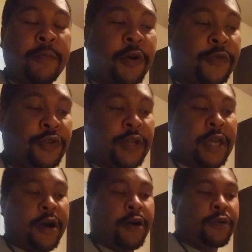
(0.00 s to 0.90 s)
But when you
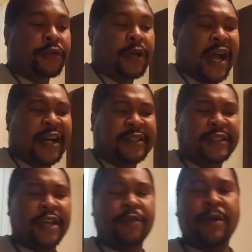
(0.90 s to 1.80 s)
get older, I
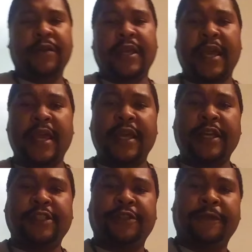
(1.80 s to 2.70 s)
say around the
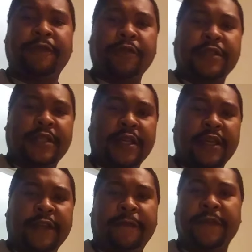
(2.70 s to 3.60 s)
age
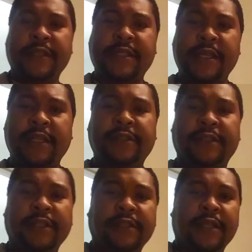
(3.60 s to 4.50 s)
14, 15,
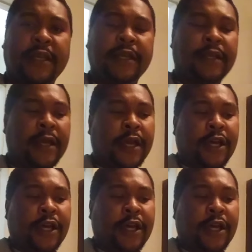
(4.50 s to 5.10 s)
16,